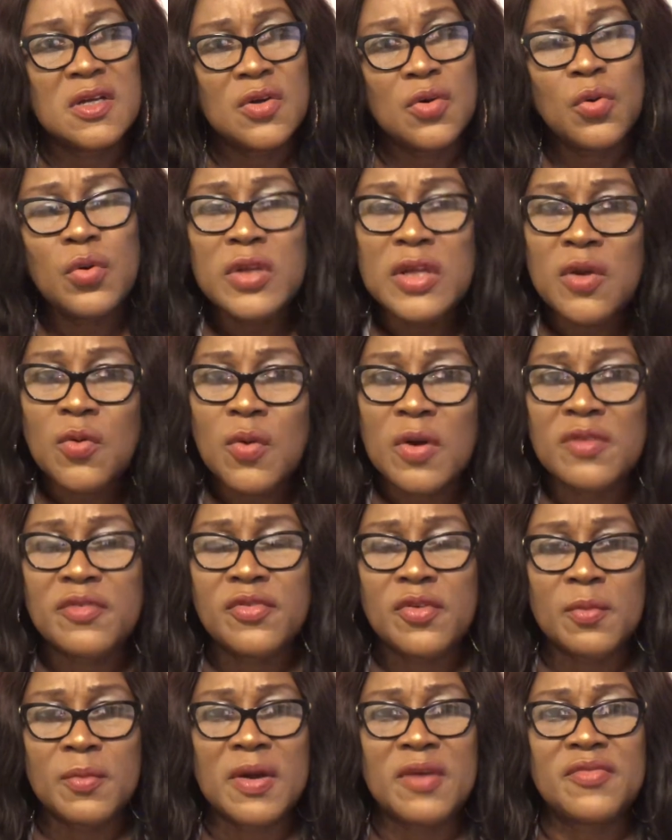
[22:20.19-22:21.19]
Only one
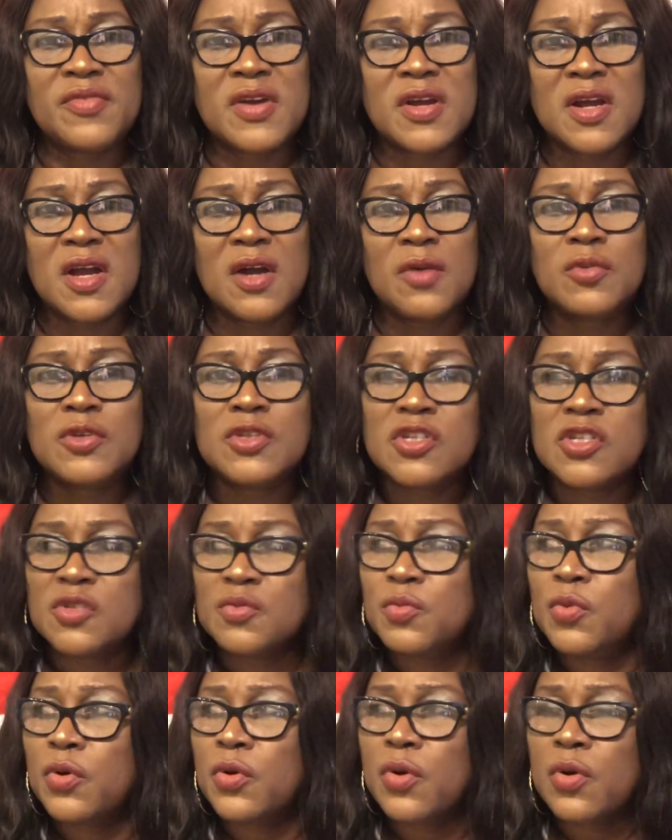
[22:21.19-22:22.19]
from Africa, which is
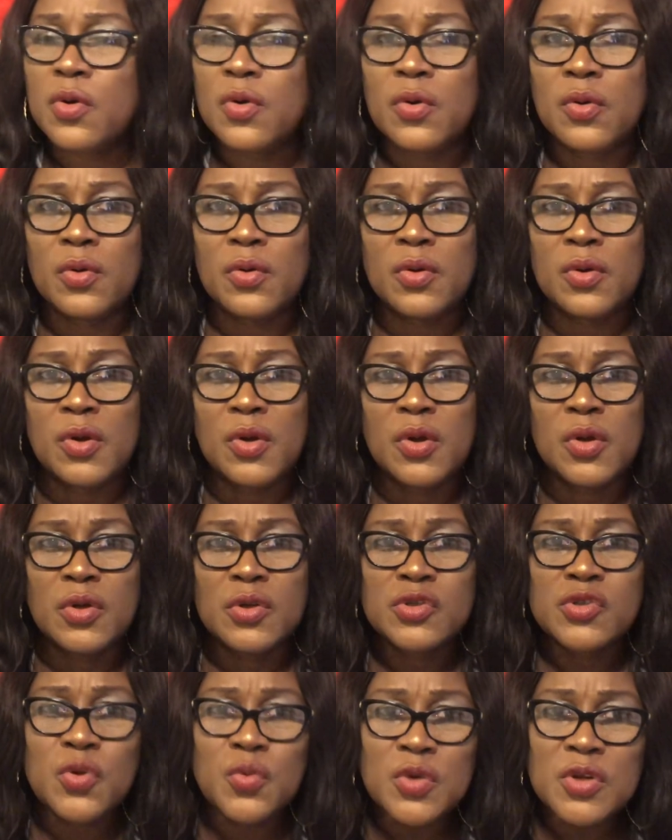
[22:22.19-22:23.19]
Morocco.
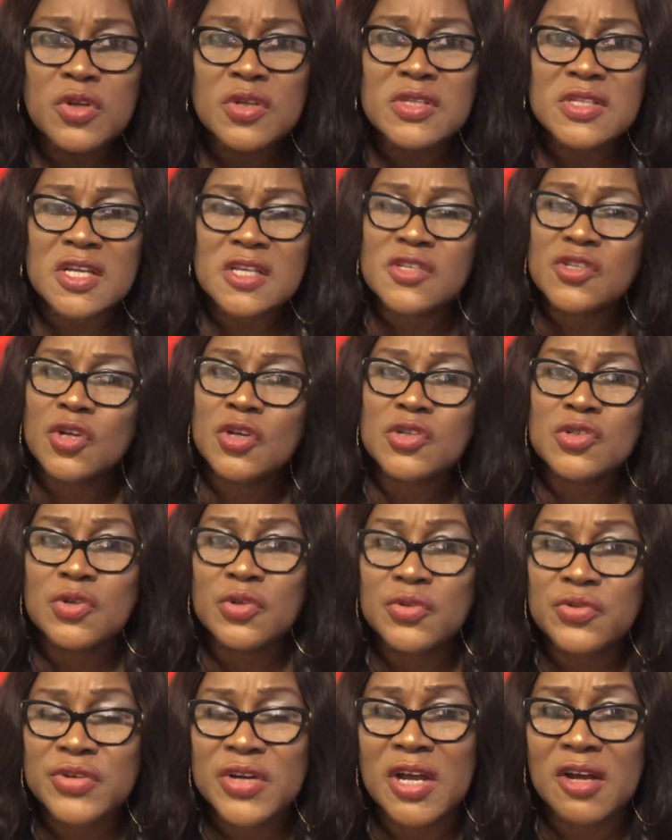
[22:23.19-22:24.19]
So will you say such
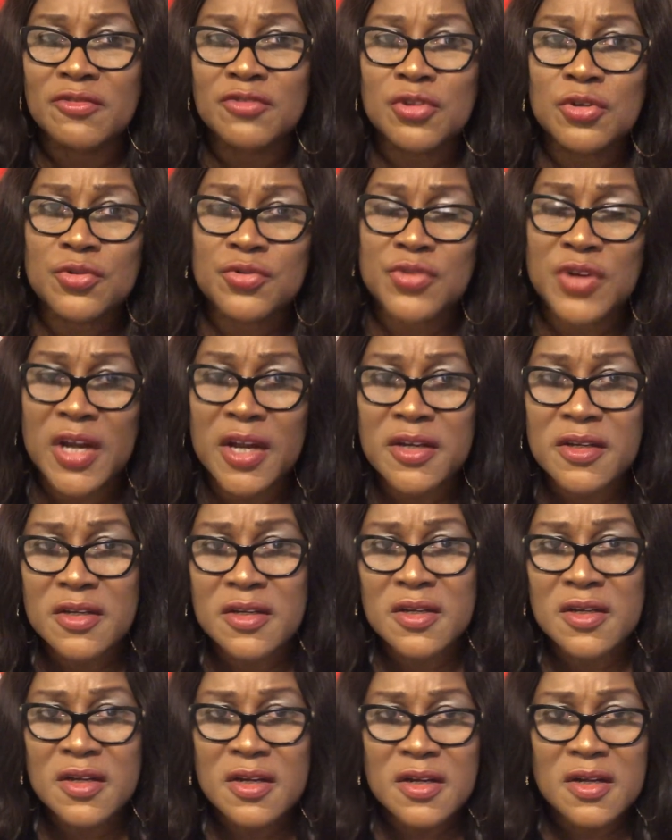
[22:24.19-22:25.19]
country have not tried?
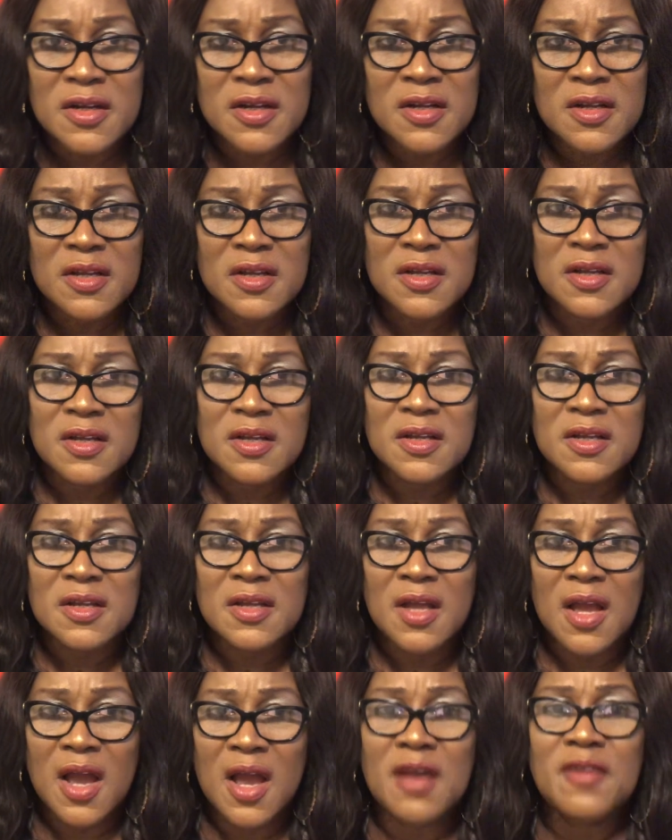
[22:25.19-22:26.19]

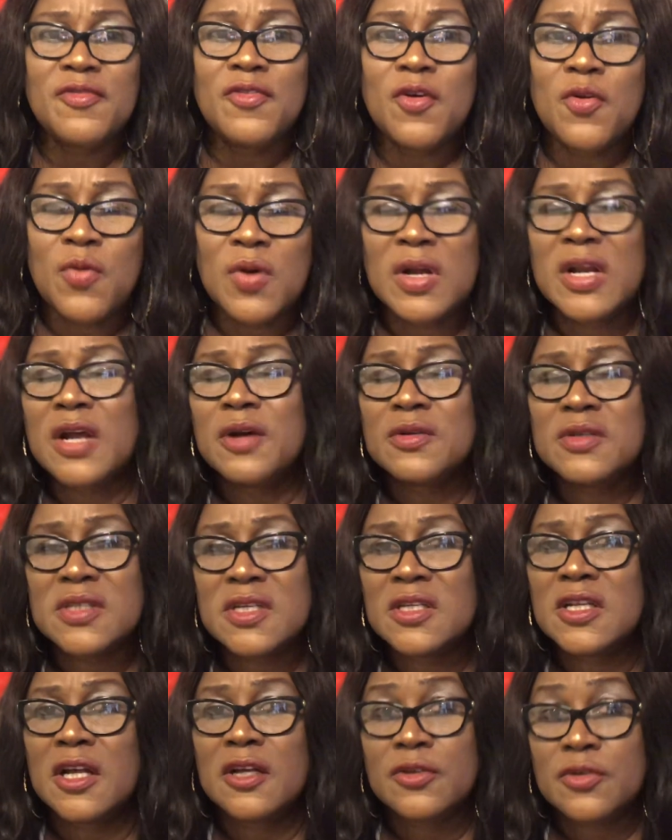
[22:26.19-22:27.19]
I, for one, I would say
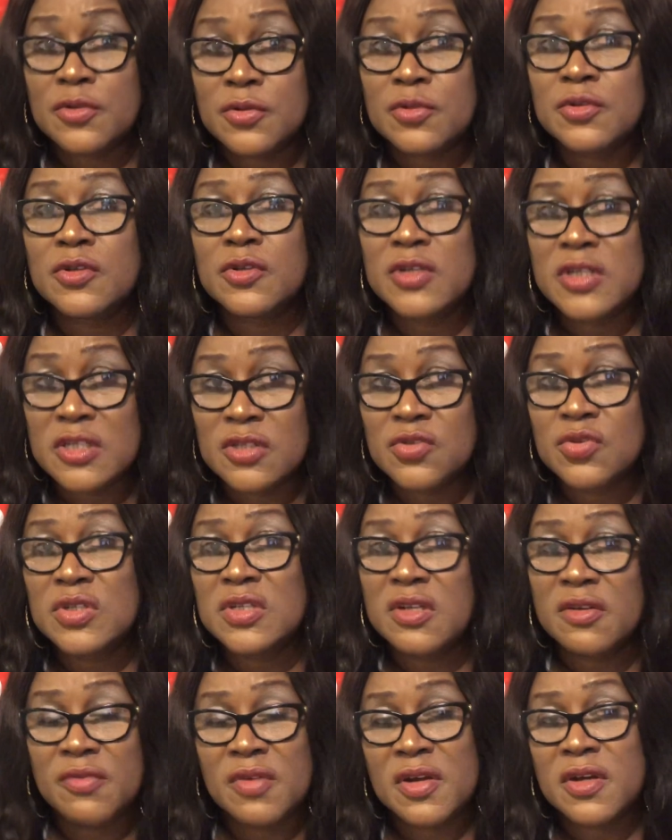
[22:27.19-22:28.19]
that Trudeau is doing
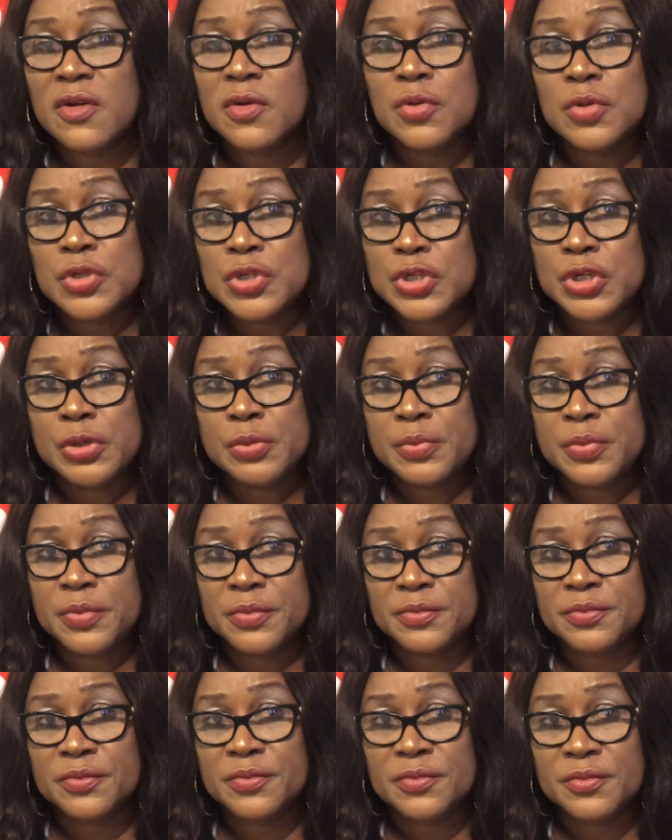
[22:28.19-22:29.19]
a very good job.
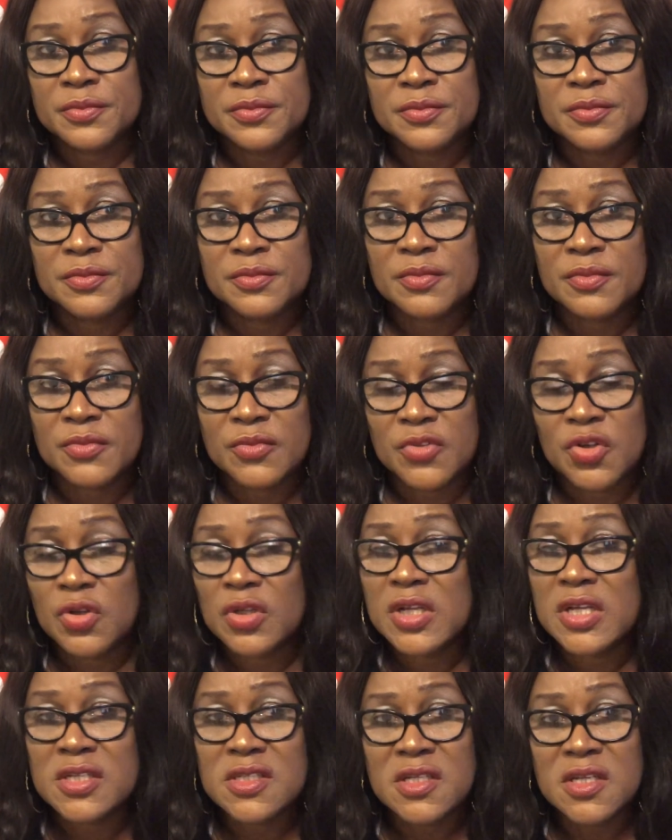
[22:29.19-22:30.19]

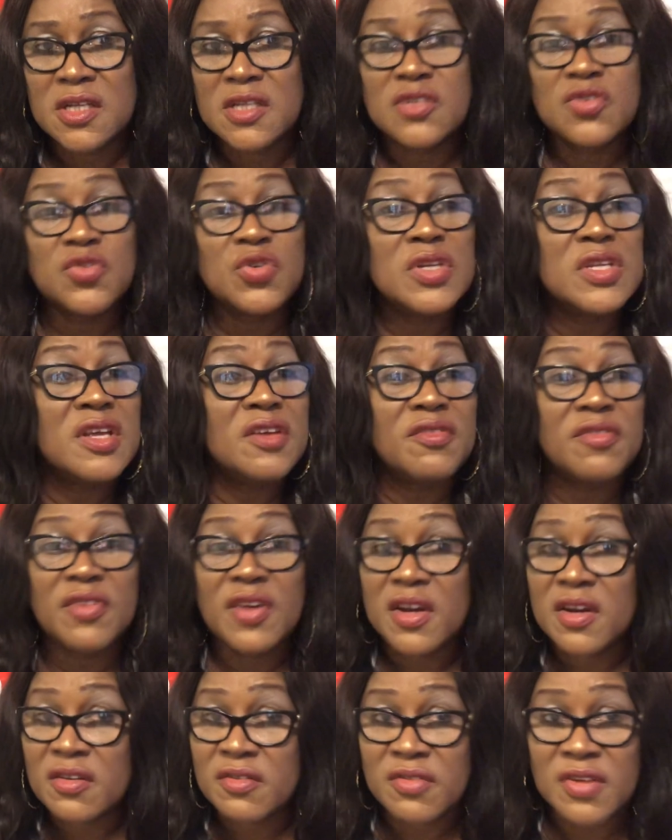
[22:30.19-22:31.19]
Honestly, he's doing a
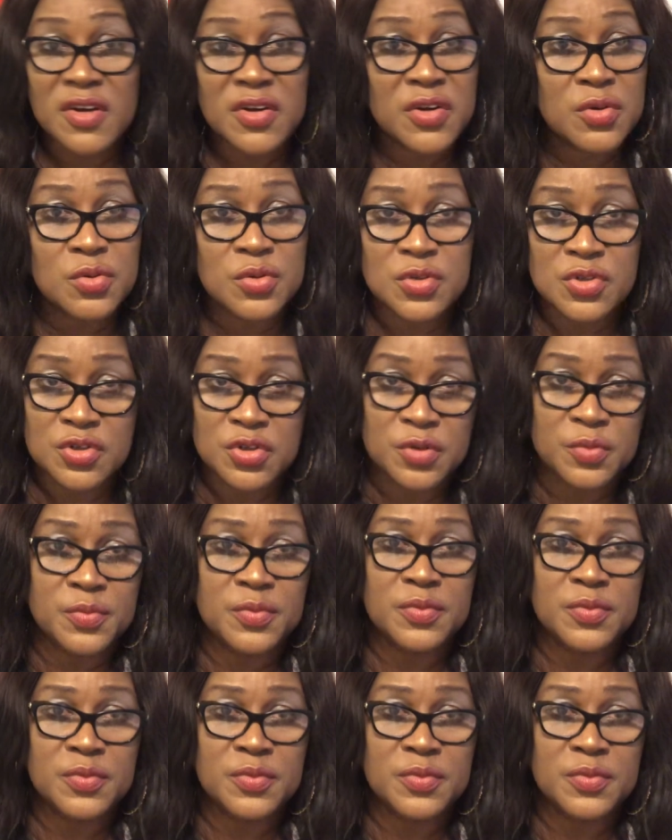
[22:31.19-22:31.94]
very, very good job.